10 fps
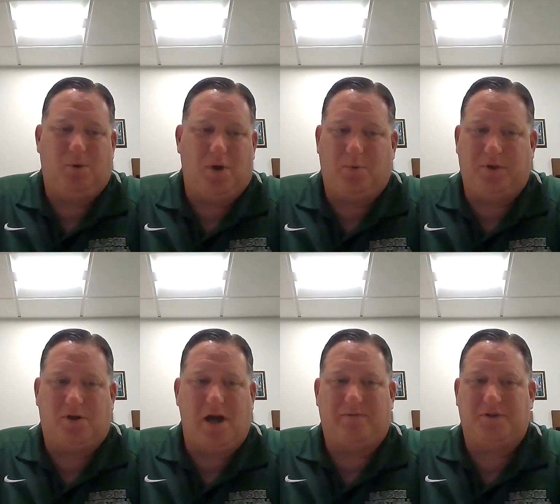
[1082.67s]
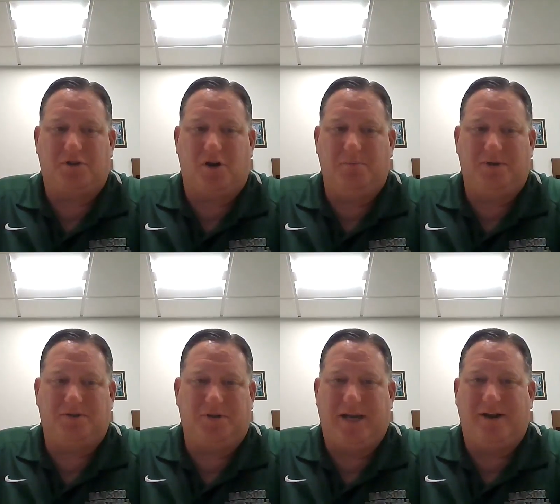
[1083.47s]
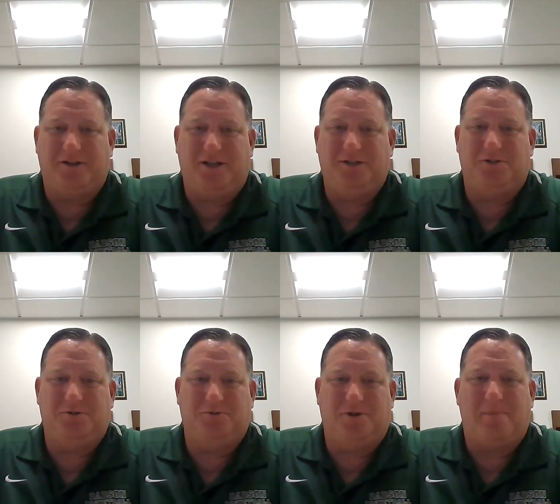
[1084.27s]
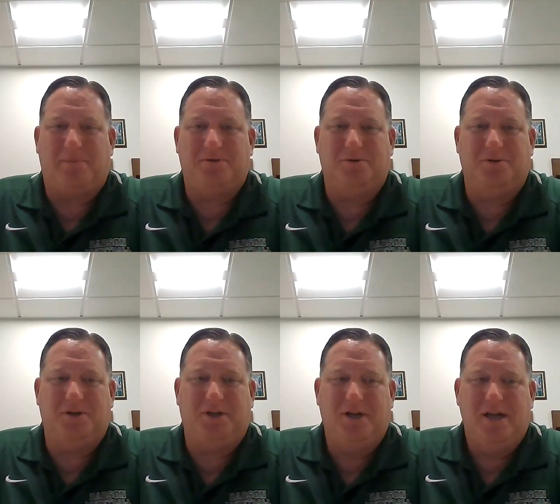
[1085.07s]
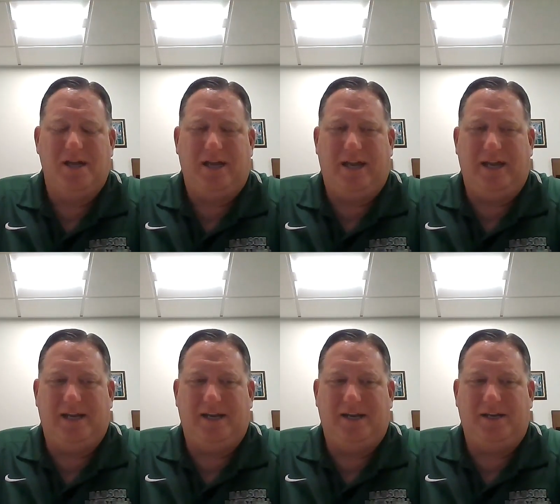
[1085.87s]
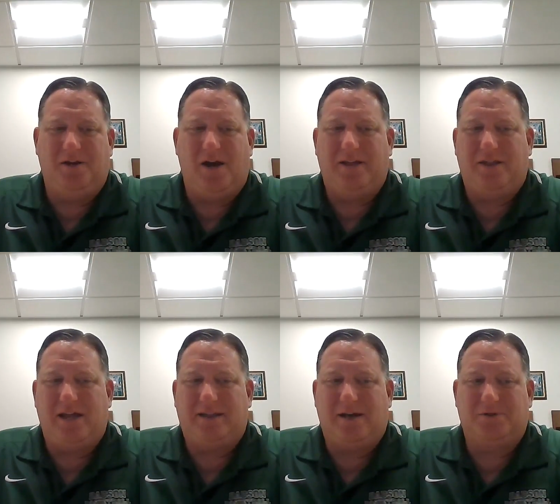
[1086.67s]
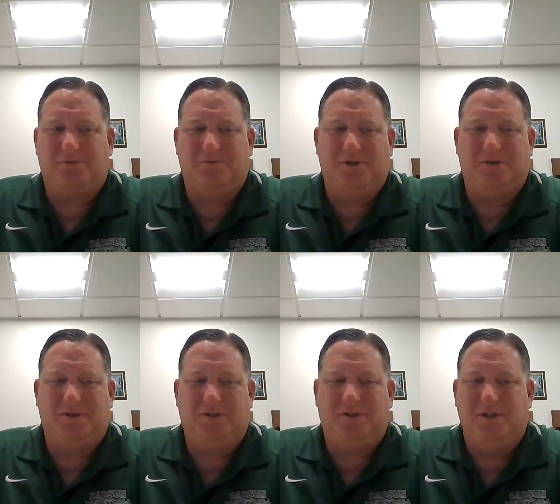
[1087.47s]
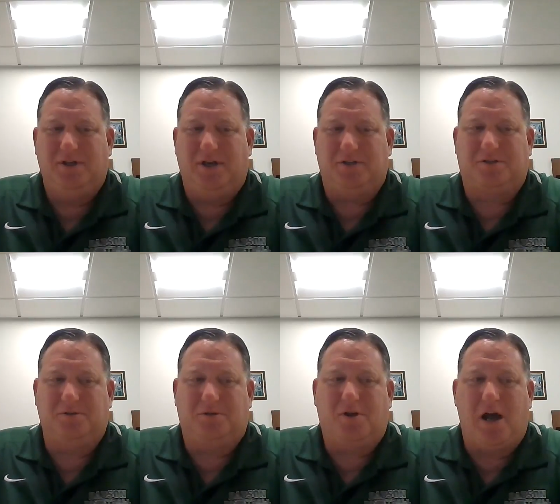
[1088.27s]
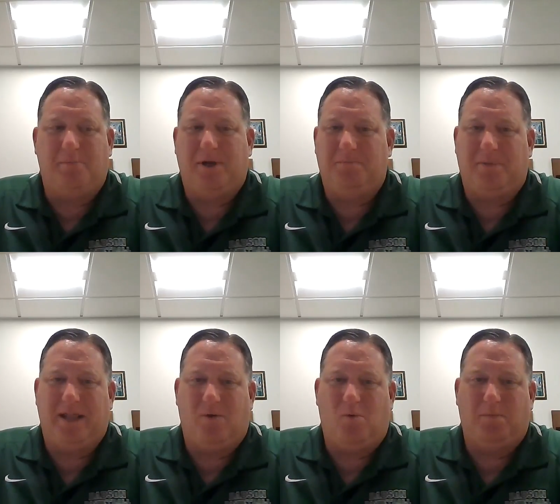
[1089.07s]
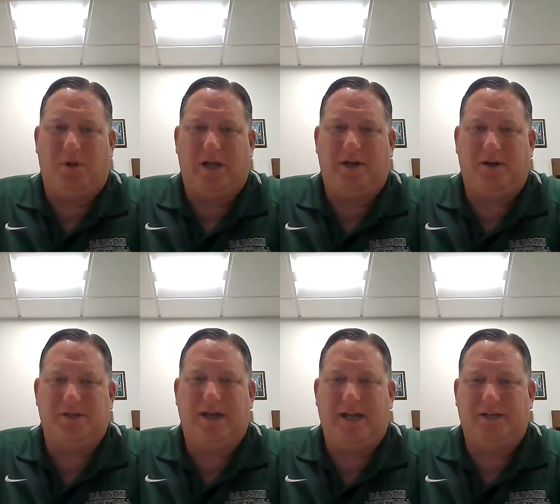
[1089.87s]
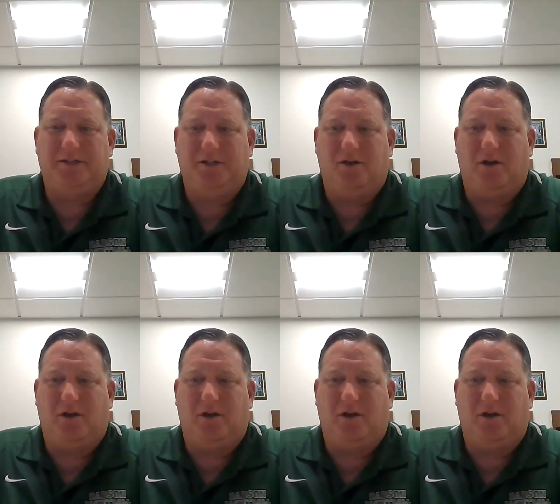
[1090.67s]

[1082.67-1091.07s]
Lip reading: we want to win the conference tournament. So it guarantees you an opportunity. And, I thought that was a really astute comment by that one player to say, hey,